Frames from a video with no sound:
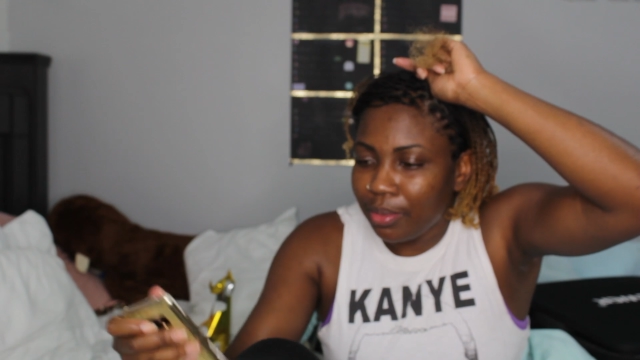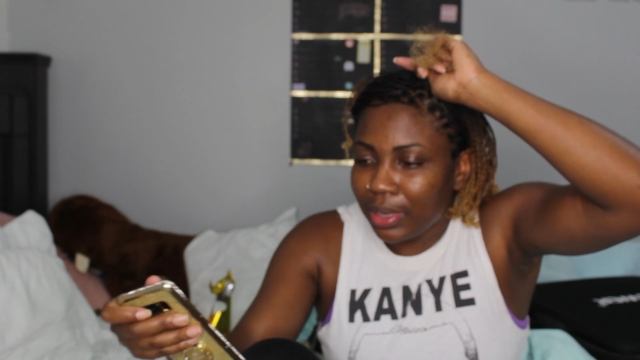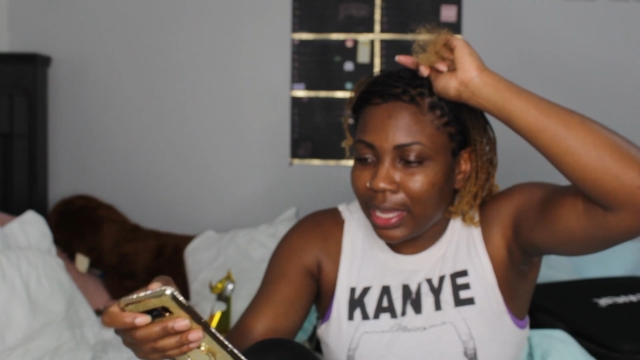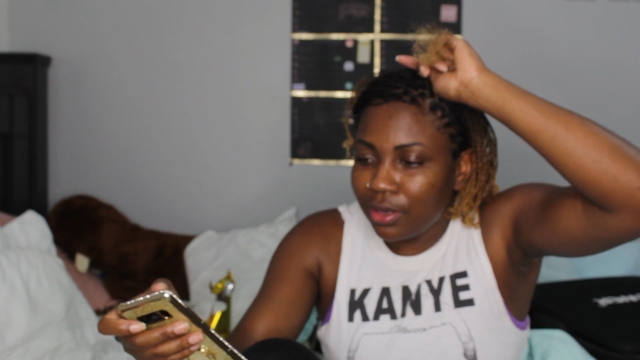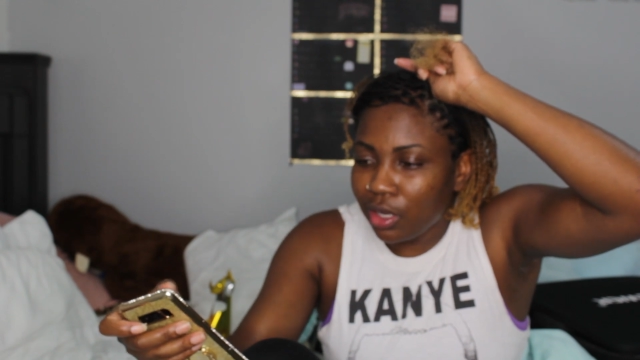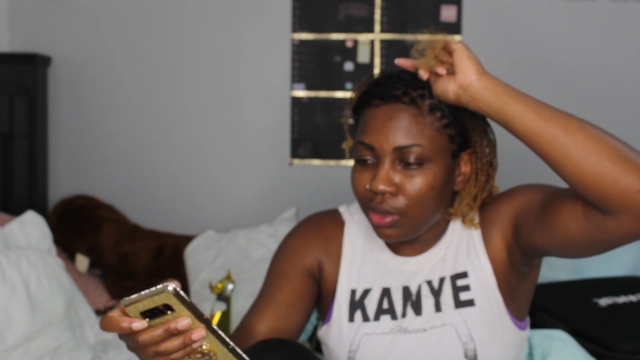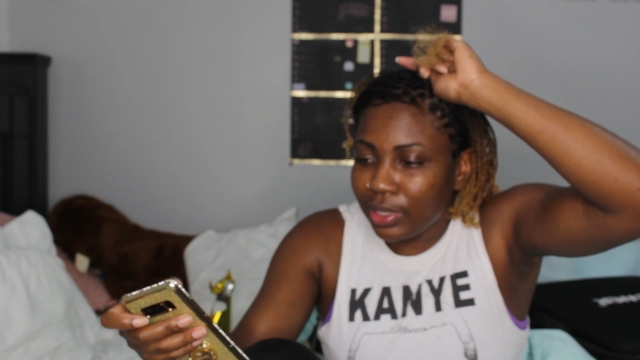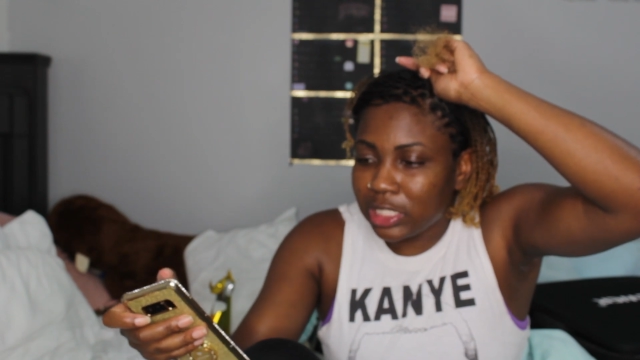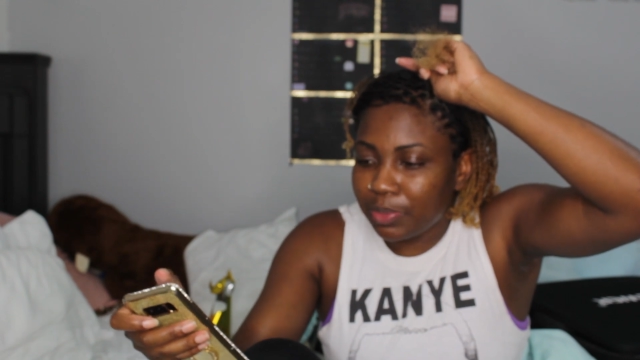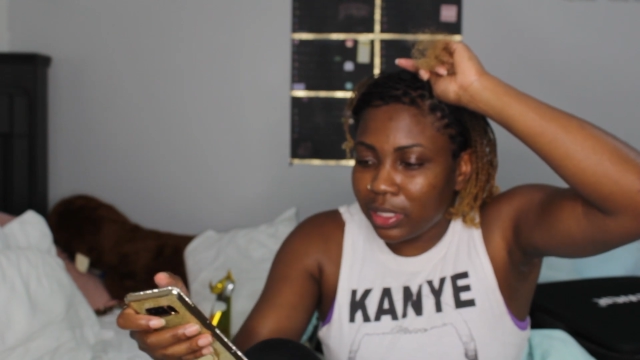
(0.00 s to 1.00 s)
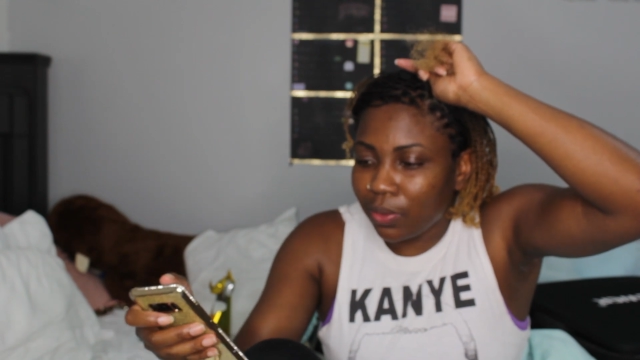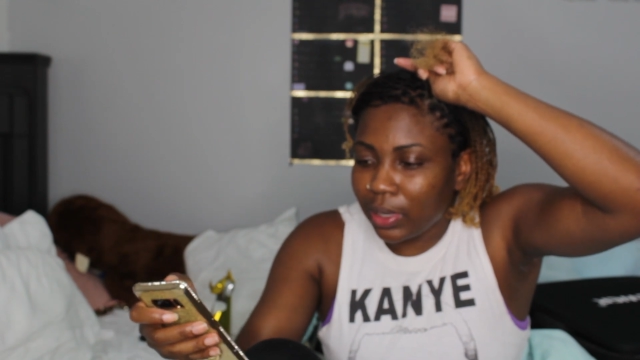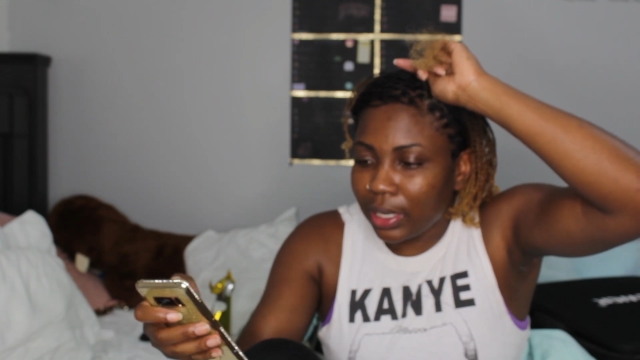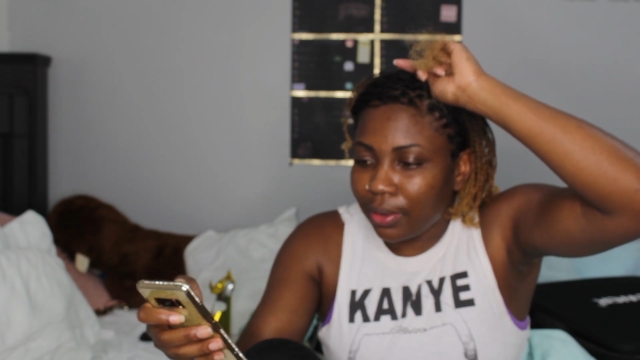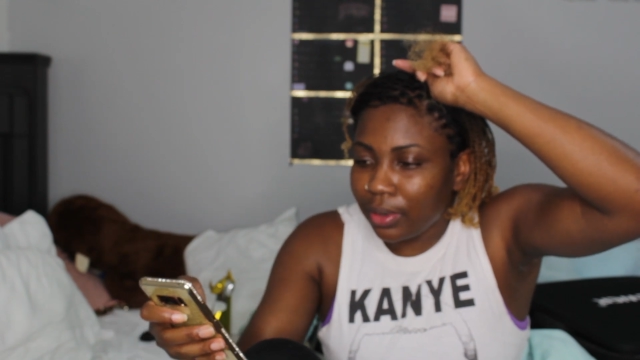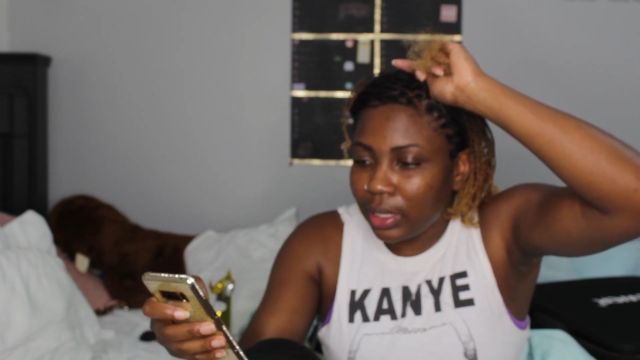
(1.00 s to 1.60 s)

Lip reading: But I know it's been a while.